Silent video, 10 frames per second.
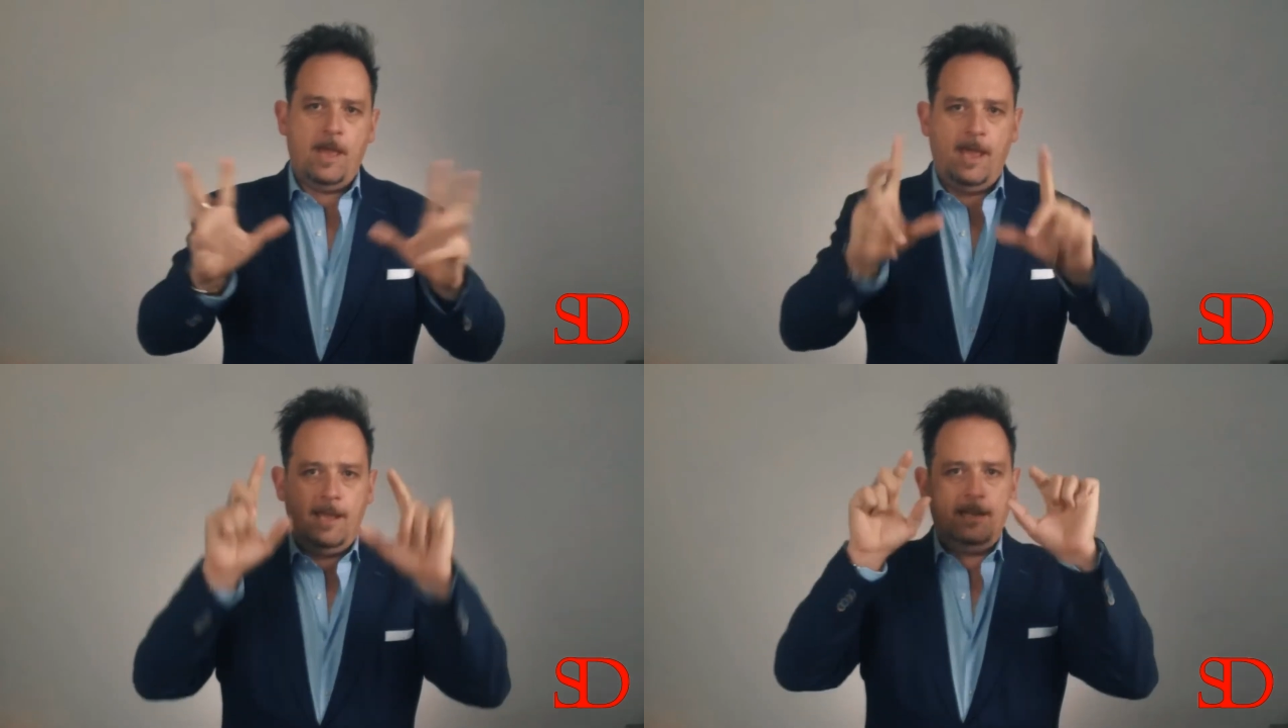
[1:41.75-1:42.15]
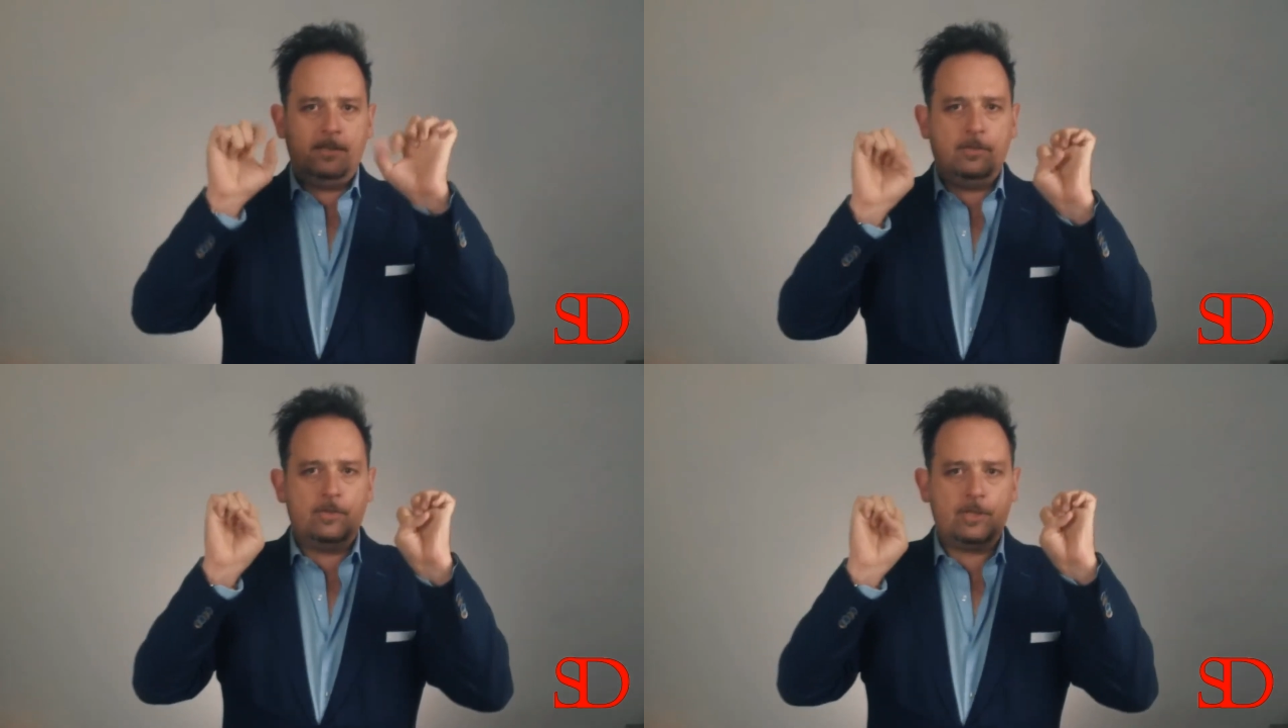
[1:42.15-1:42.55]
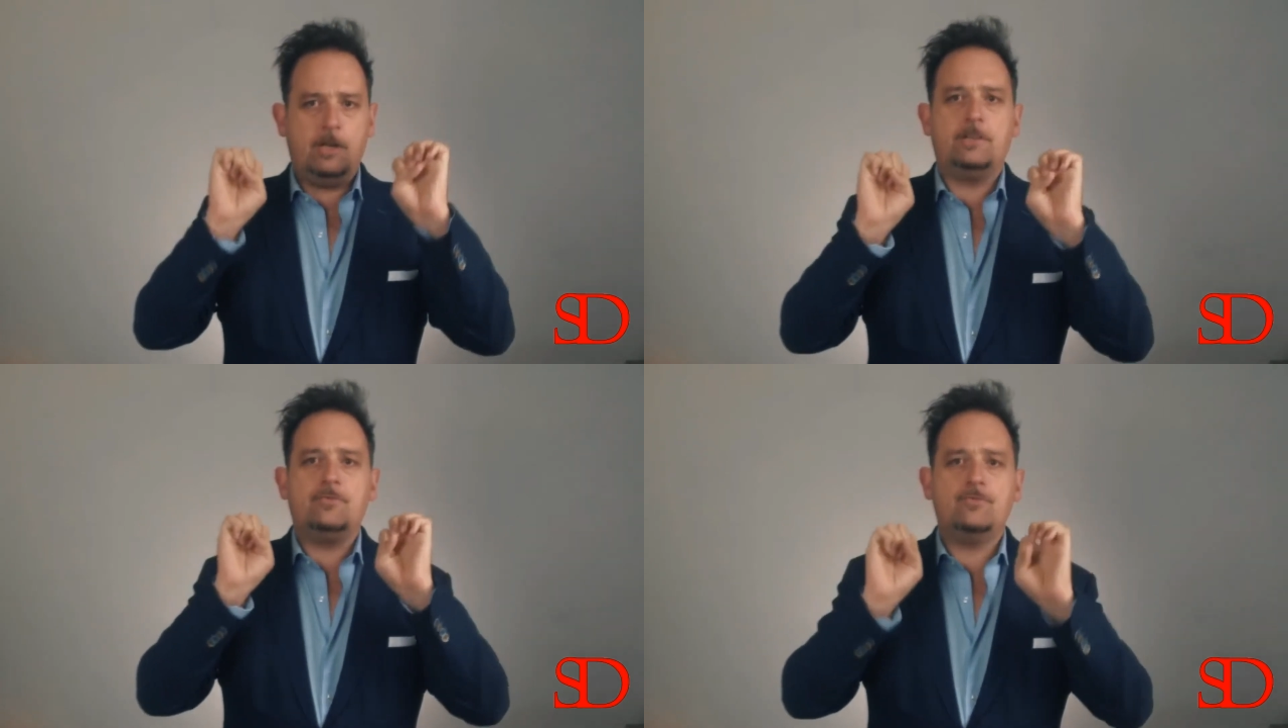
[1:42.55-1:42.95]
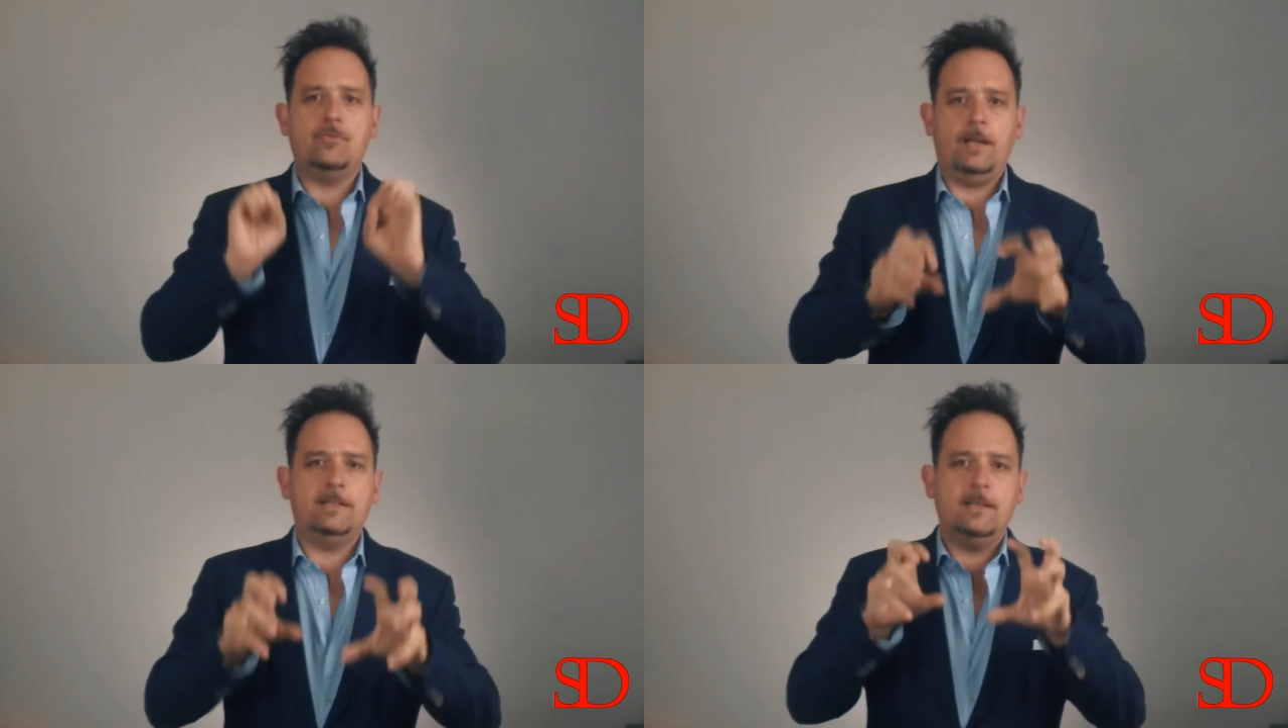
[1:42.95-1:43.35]
and you start
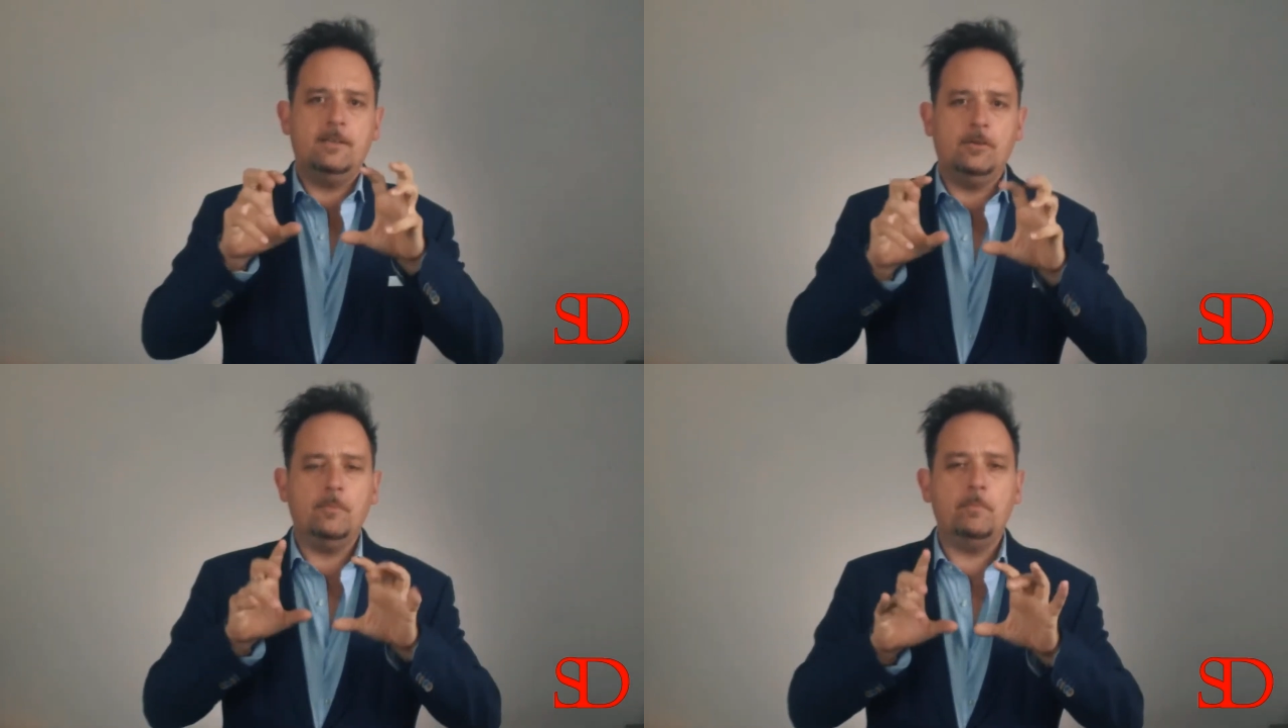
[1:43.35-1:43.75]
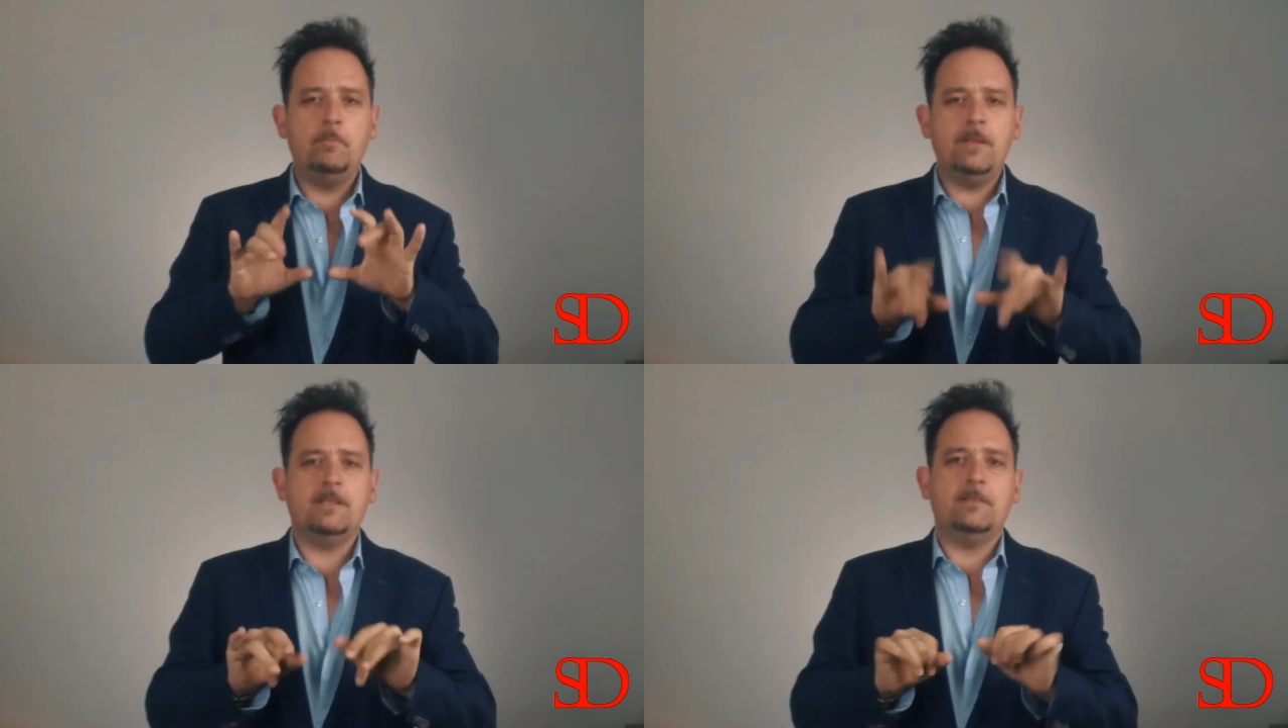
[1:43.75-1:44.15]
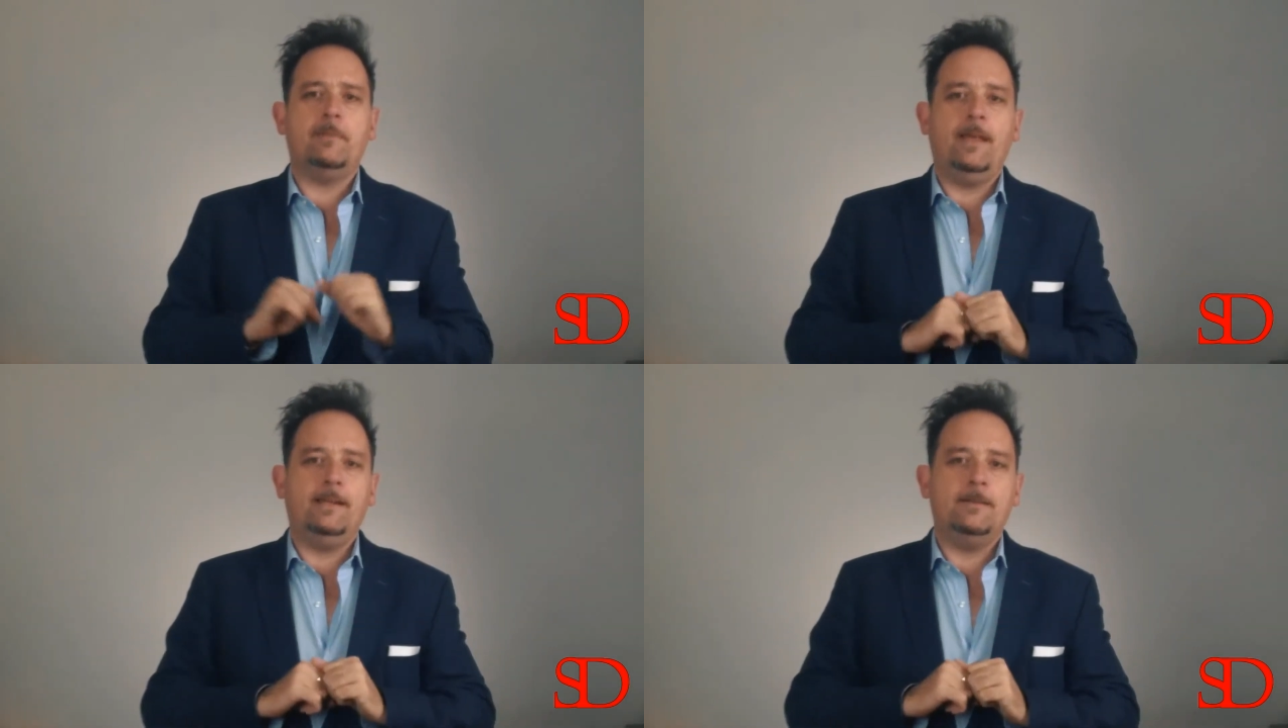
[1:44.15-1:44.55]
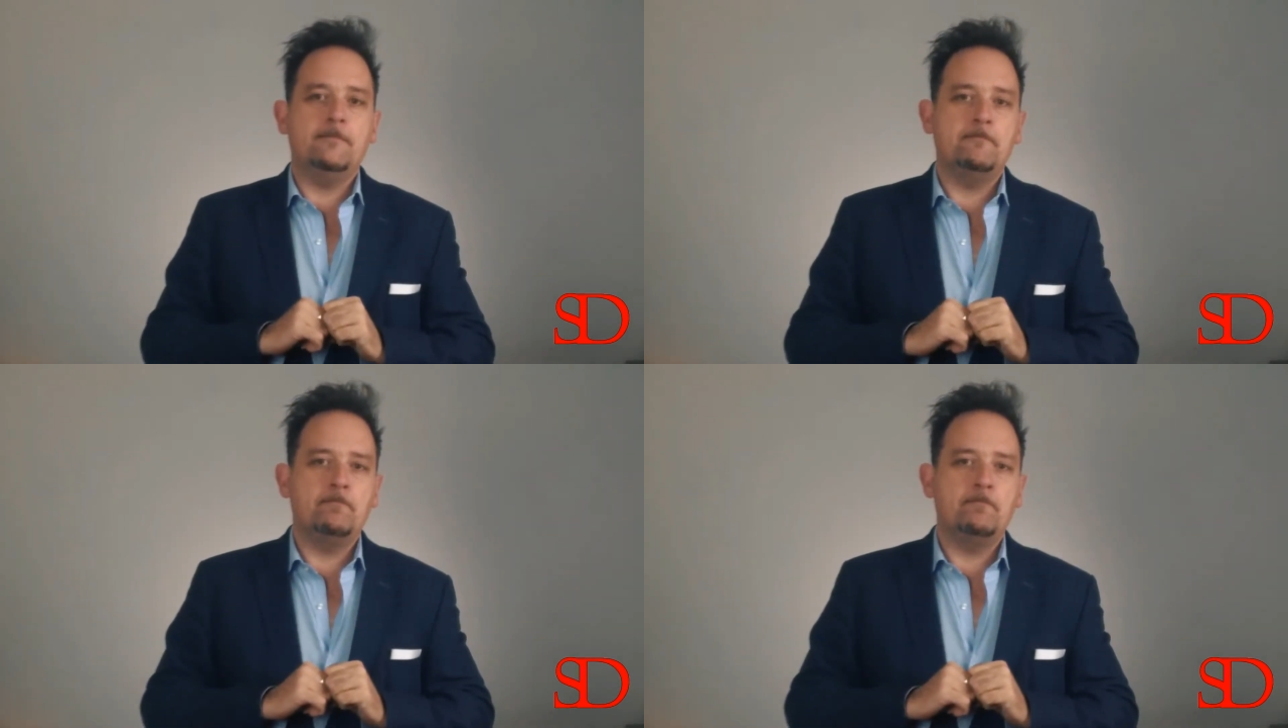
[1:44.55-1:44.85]
writing your business plan.